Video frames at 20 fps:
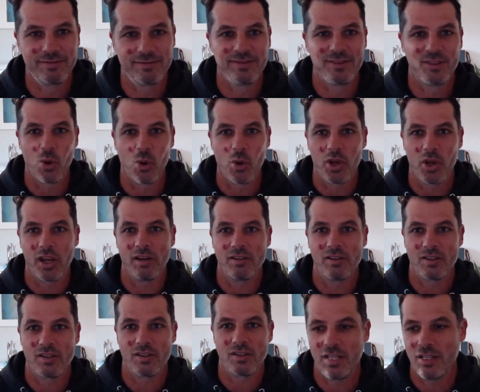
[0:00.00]
talking and
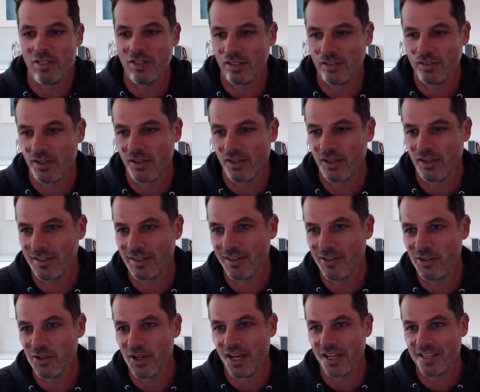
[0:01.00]
start teaching so that you
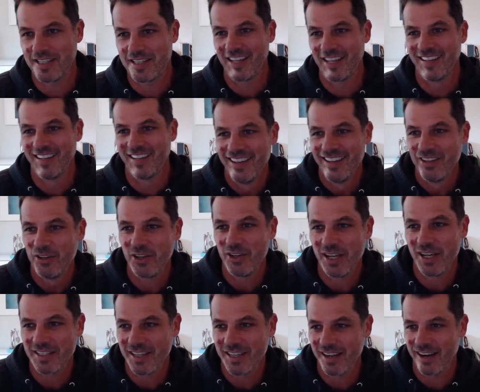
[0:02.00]
guys you guys
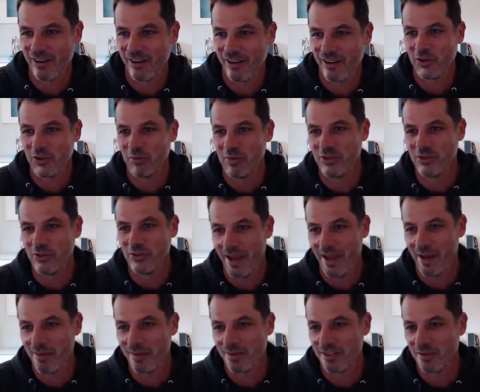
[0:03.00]
can unlock your
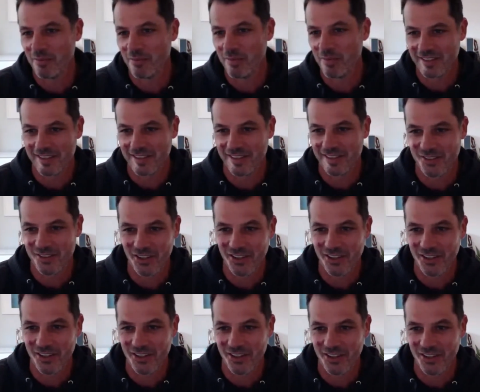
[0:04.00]
Amazon businesses. So
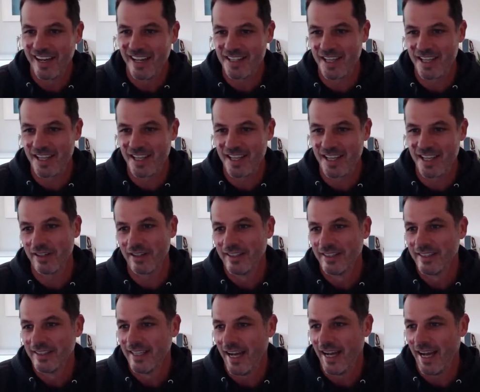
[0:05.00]
let's get into it.
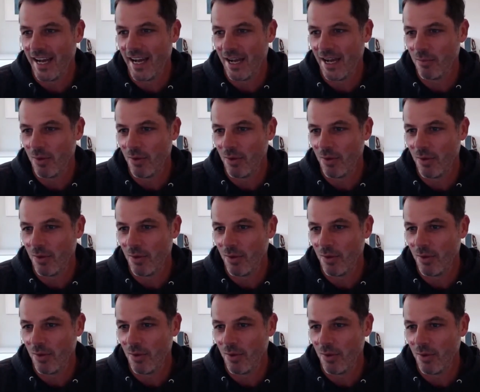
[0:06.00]
All right, I've got a
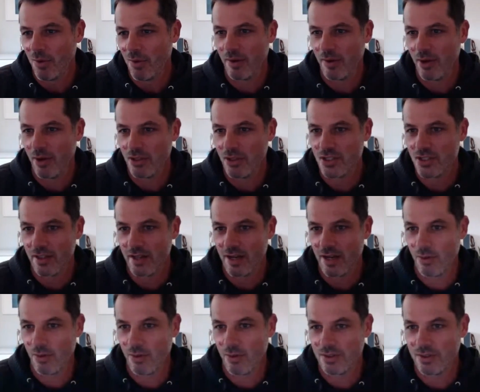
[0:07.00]
couple of notes here that I
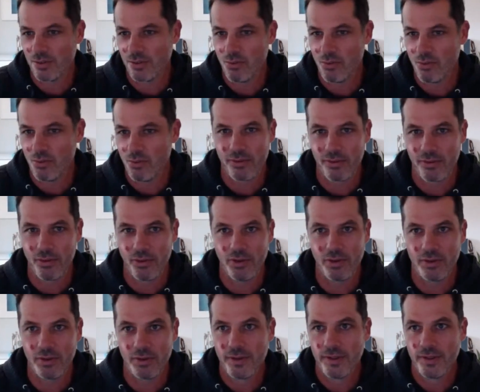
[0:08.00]
want to run through.
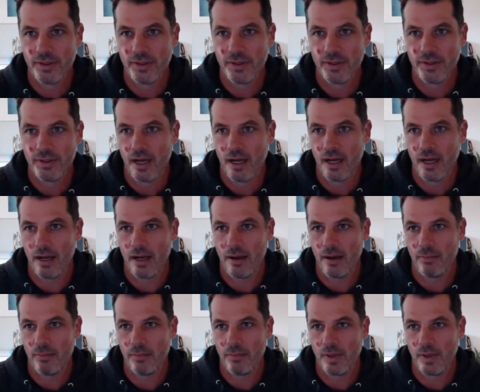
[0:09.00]
Let
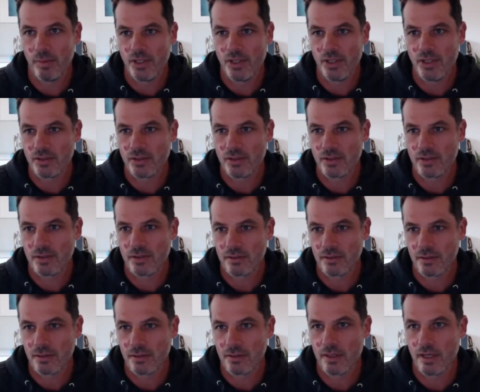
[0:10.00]
me just
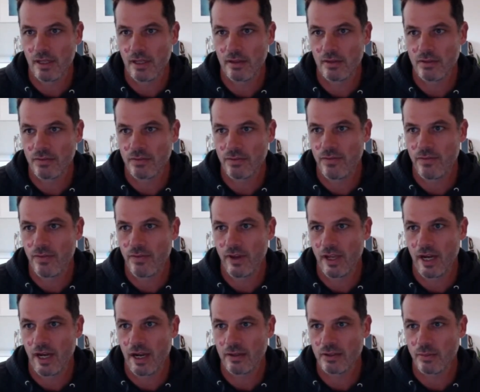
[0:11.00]
get this figured
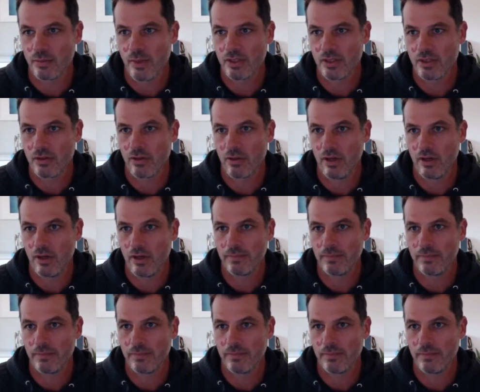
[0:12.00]
out on my screen.